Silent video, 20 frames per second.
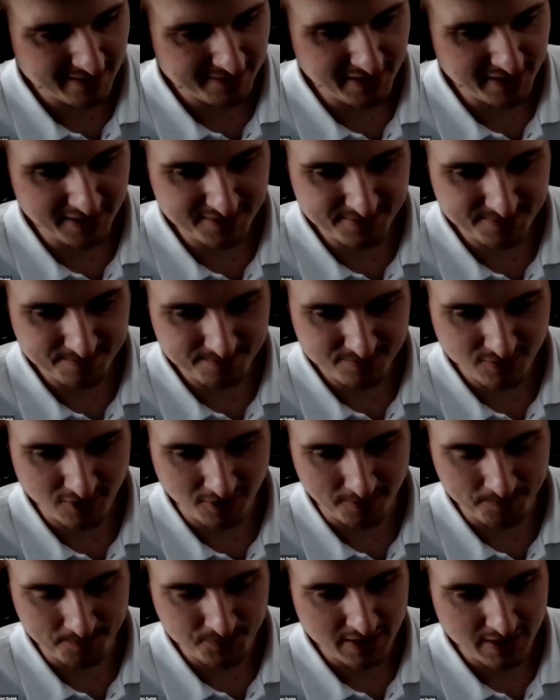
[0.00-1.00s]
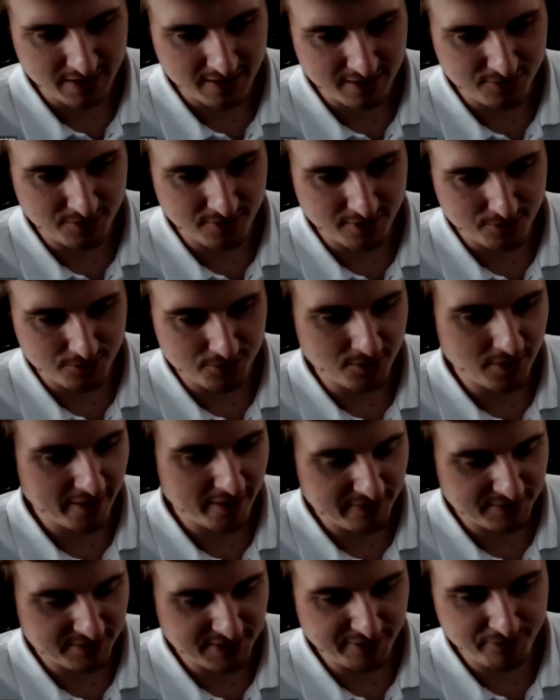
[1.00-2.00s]
is no. You, you have
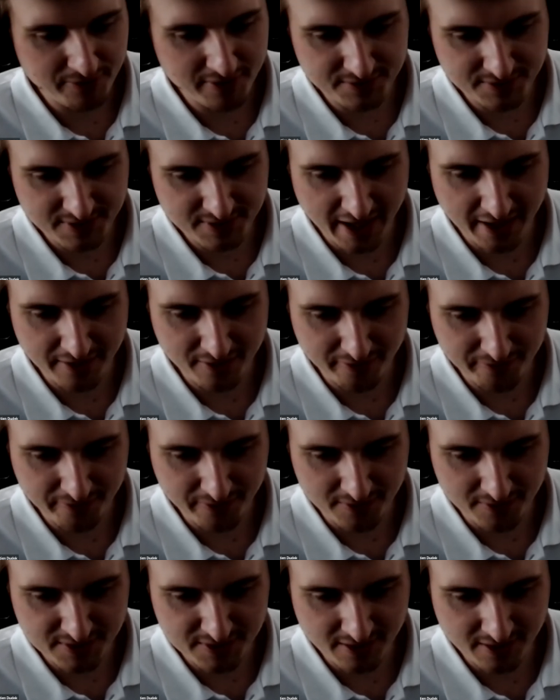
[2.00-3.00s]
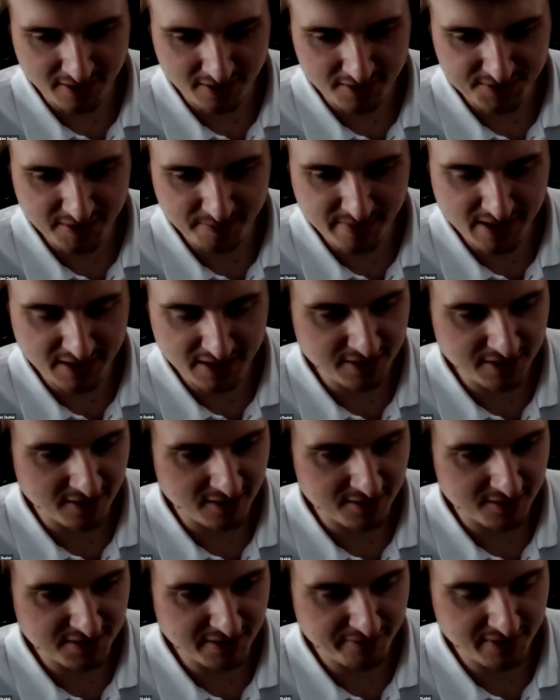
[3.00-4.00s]
different kind of
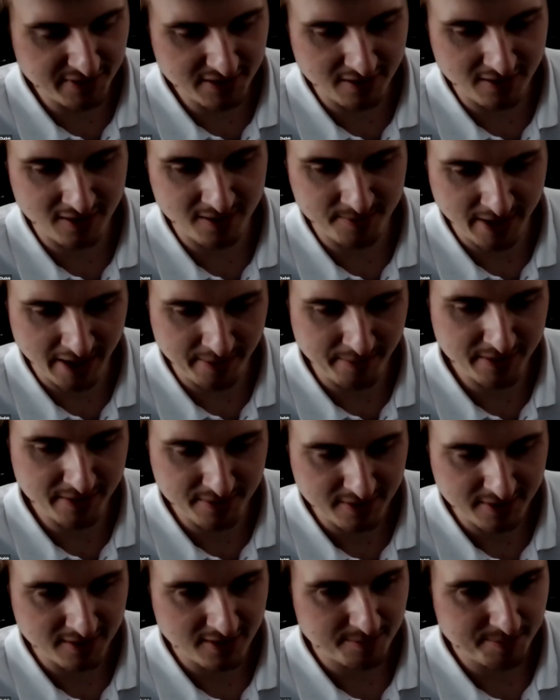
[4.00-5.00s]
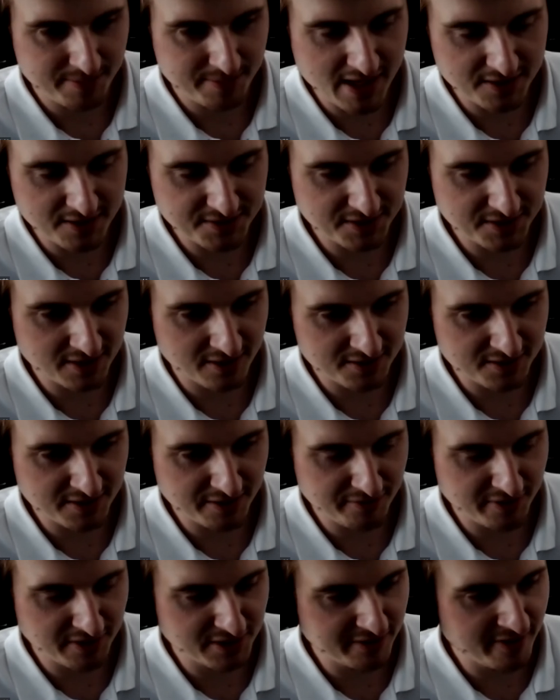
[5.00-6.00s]
CPL sniffing. I mean, PLC the
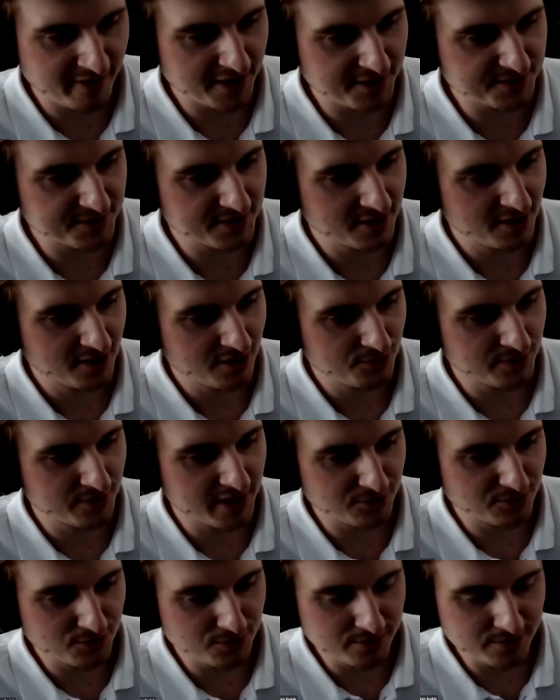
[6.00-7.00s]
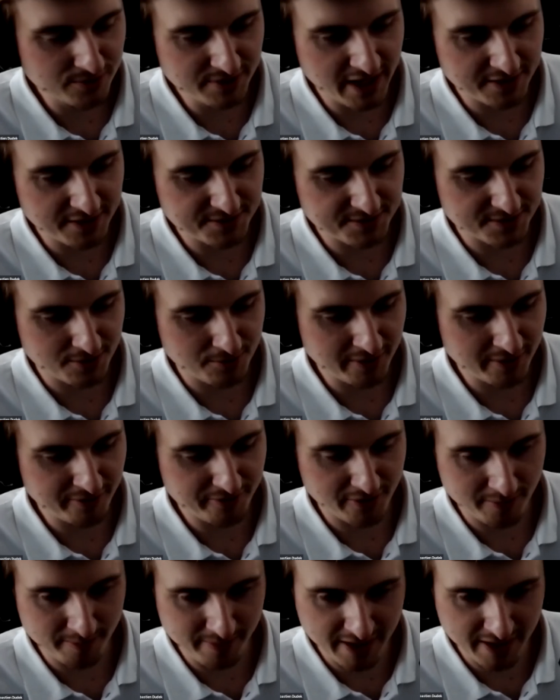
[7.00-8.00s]
sniffing device. You can do that with
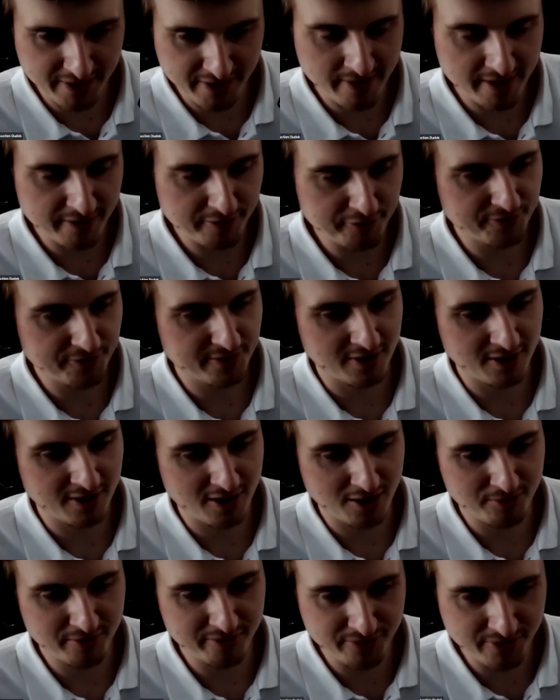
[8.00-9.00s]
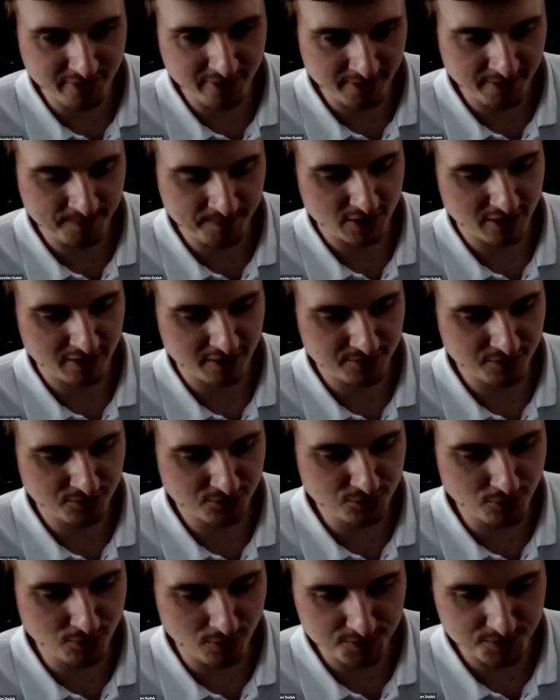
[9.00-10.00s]
uh, BladeRF, uh, with the uh, the
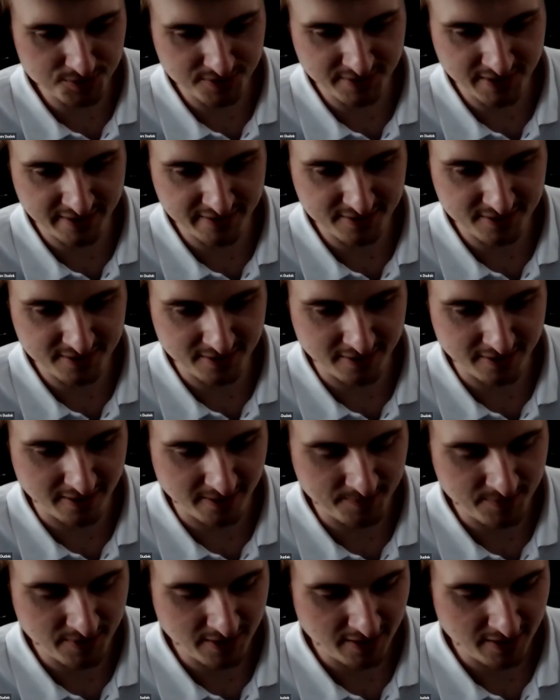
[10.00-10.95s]
tools that uh,